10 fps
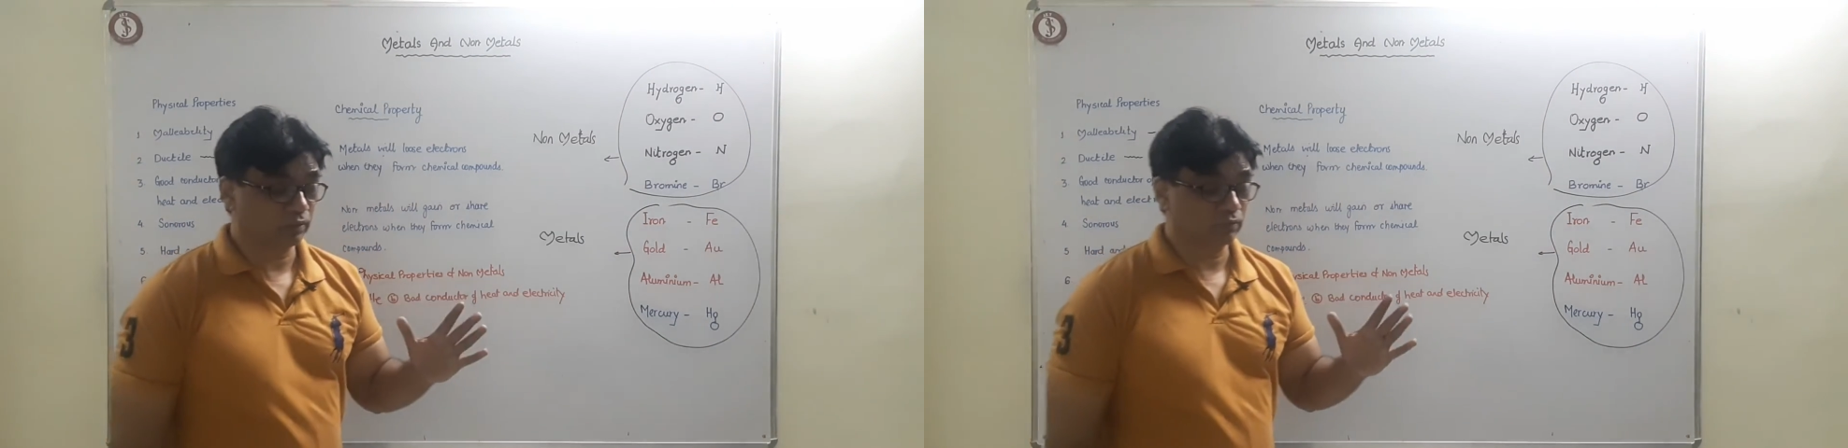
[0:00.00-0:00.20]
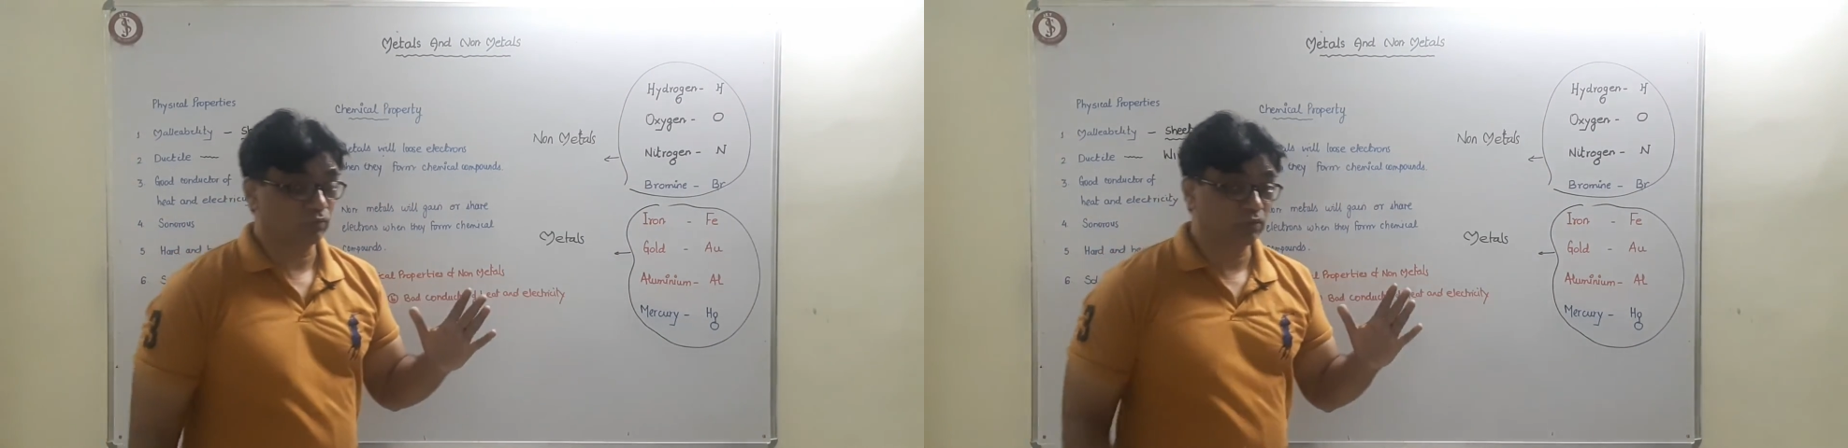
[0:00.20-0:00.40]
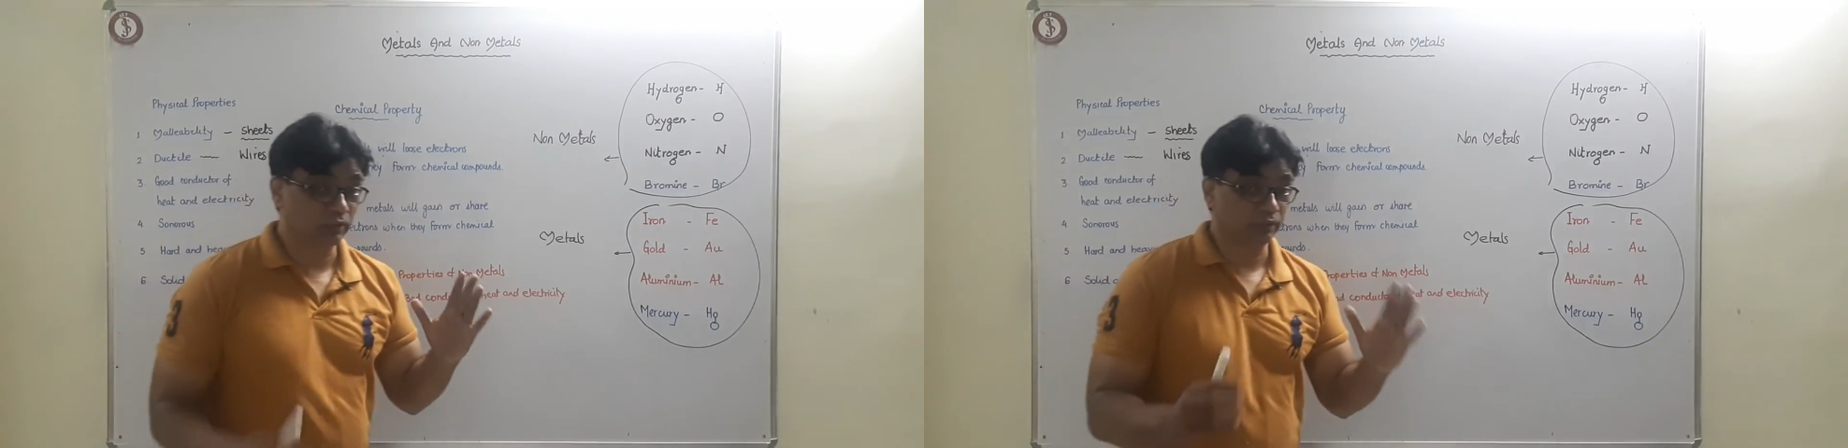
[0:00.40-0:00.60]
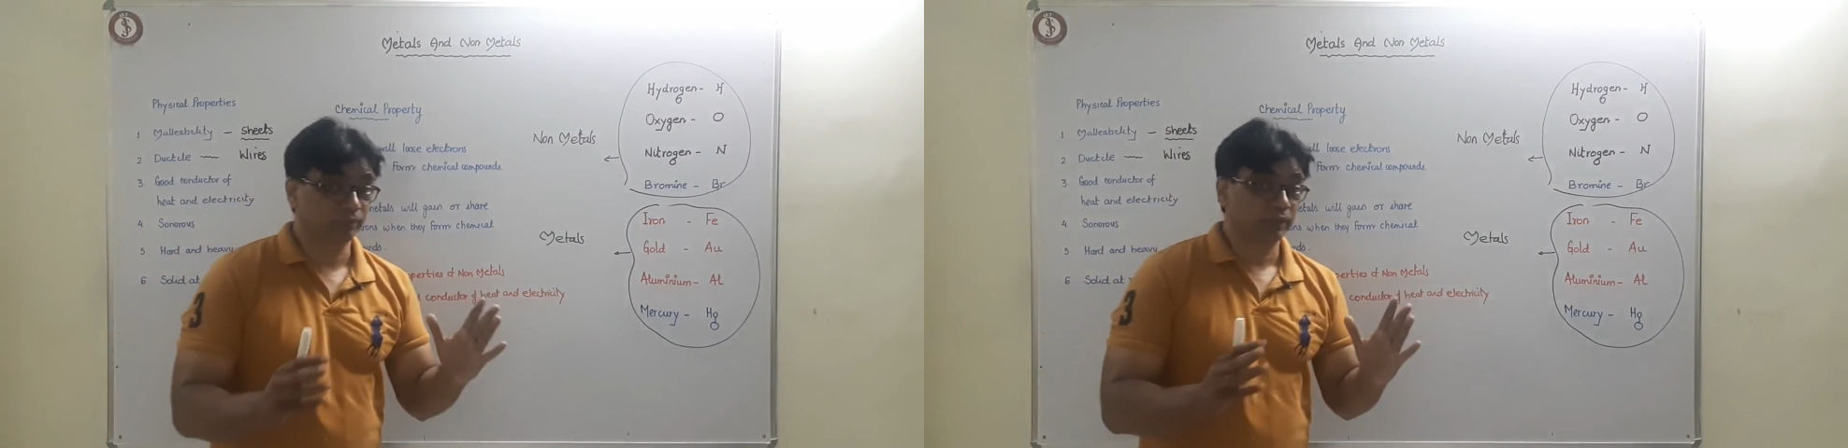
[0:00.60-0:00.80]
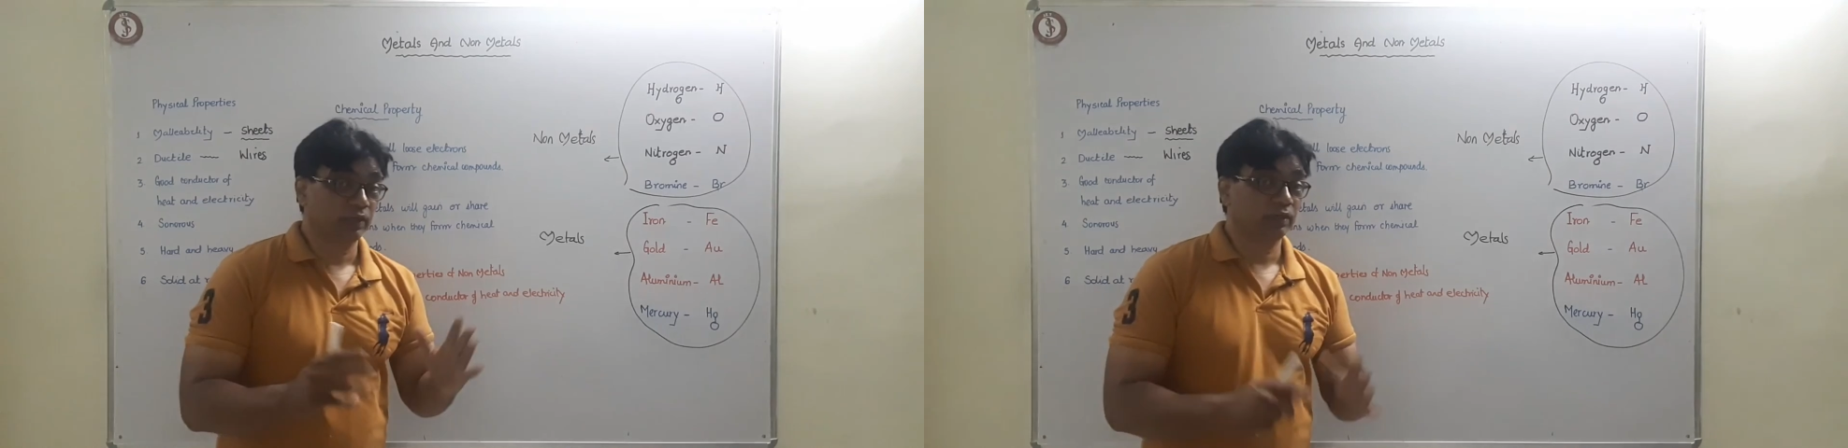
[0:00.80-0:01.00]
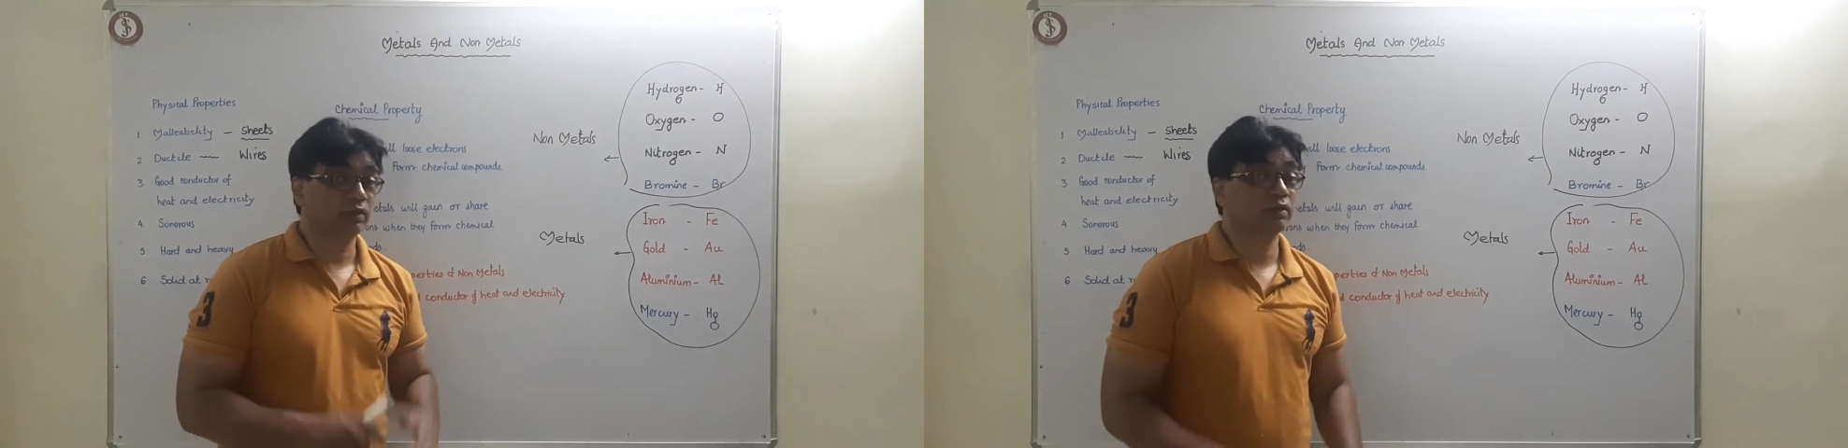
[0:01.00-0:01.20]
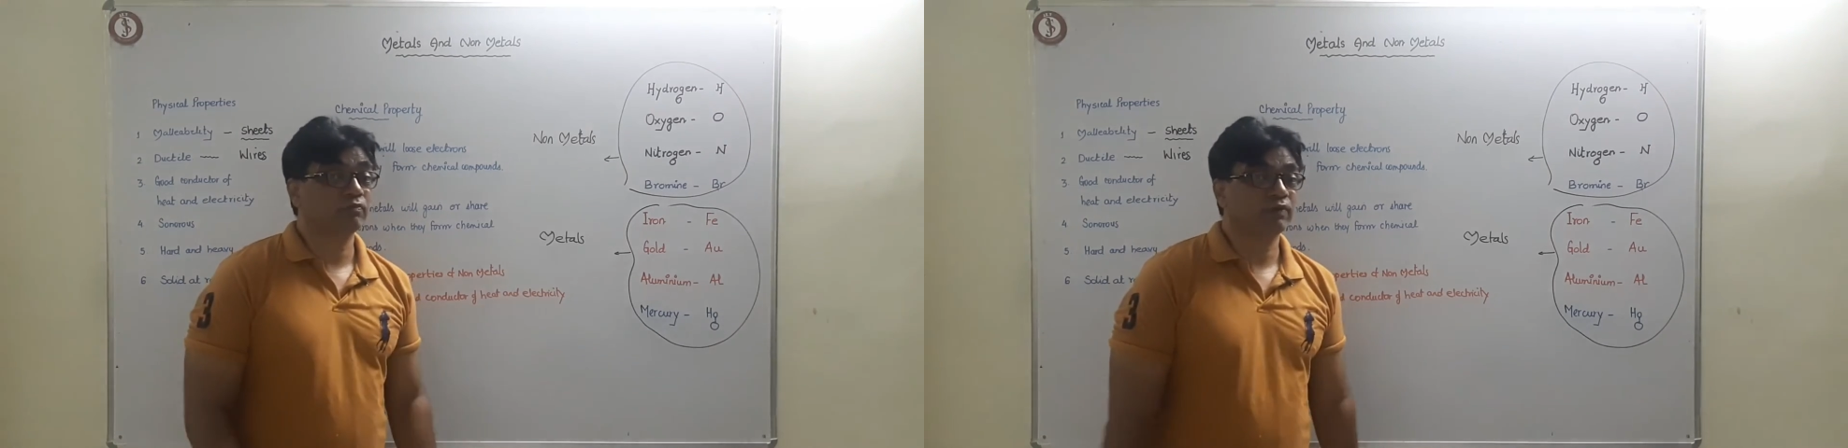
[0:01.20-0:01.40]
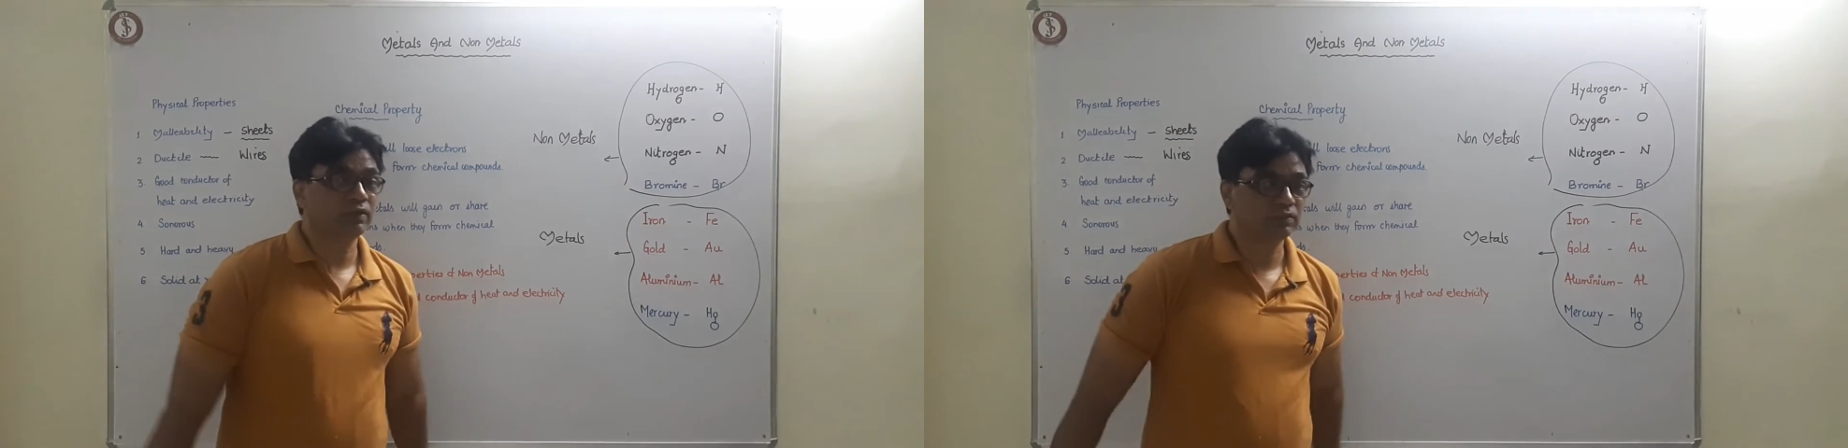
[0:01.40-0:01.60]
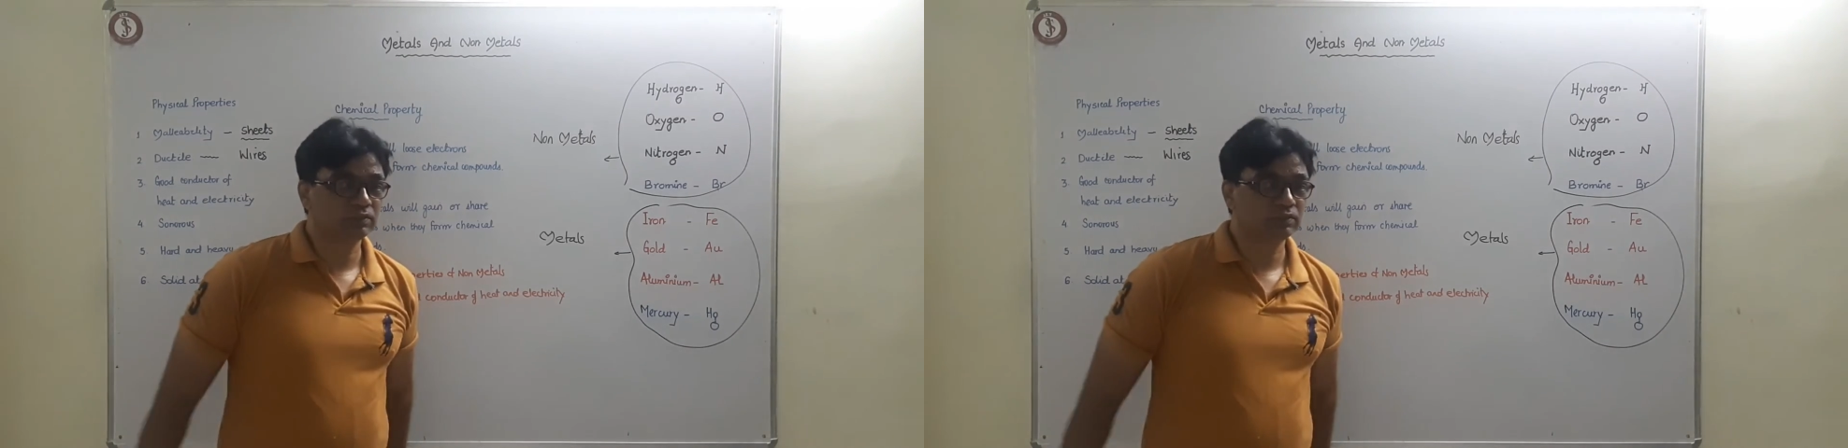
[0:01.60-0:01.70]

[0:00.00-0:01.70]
only graphite is a